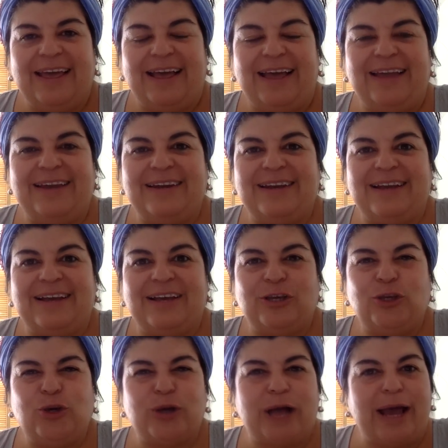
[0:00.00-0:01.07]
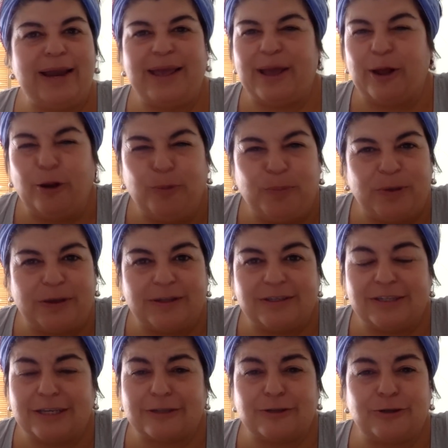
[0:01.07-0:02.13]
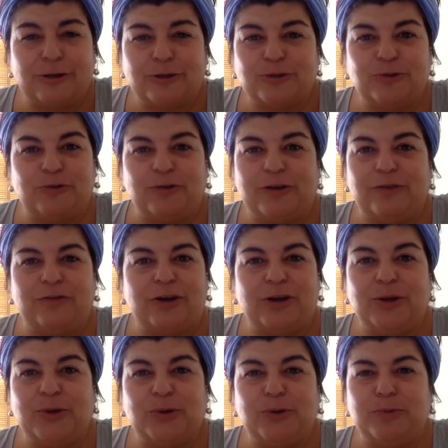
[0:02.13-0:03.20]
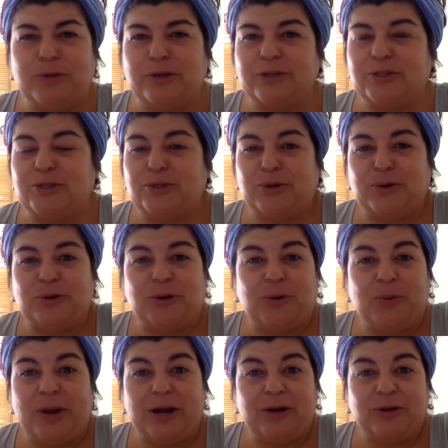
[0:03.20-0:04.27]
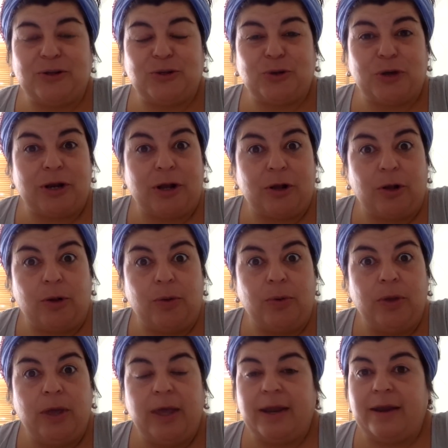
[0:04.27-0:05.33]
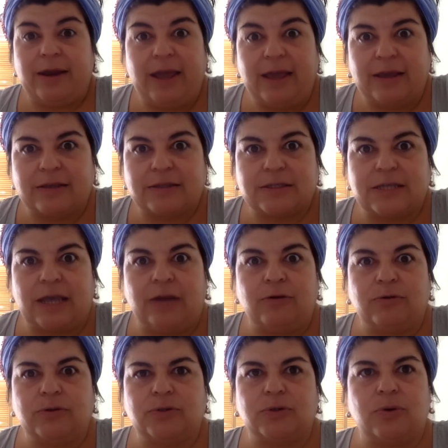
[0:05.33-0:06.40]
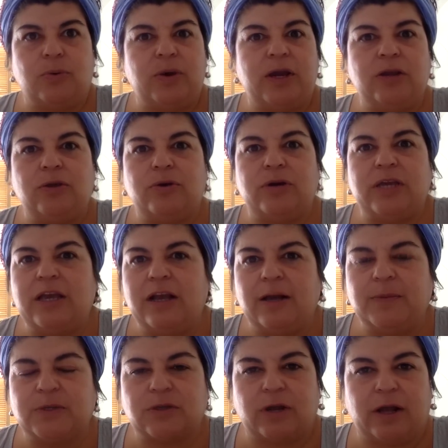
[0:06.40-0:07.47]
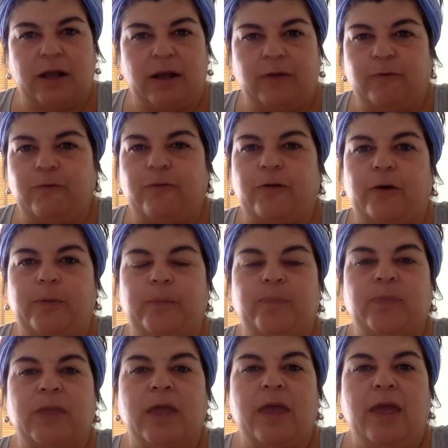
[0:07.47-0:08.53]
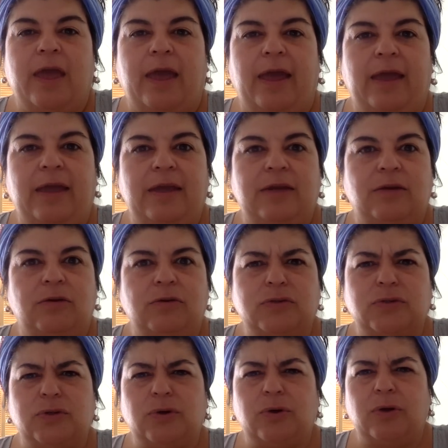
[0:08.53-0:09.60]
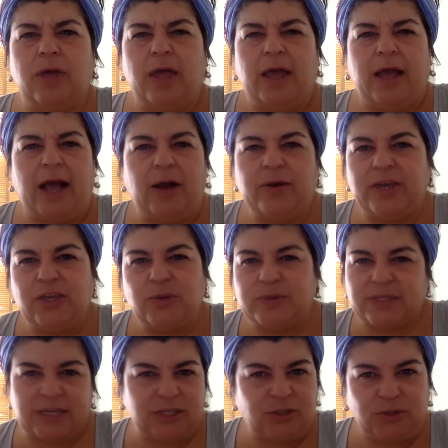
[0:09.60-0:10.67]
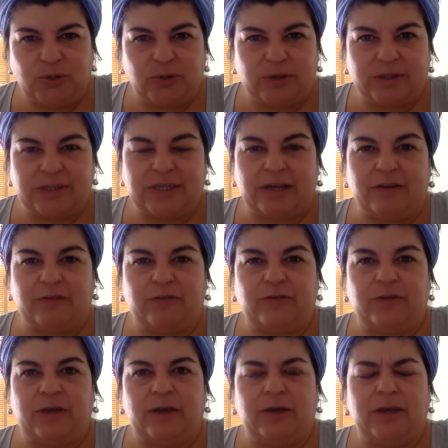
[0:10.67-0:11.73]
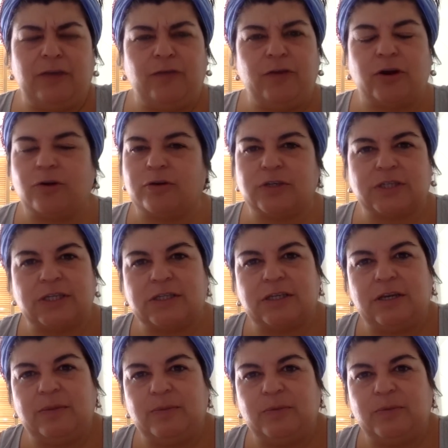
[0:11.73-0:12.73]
And you can't help it just not to feel very good because you don't know where you're going to go next, and also where your income is going to come from. And also, how can you settle yourself if you're constantly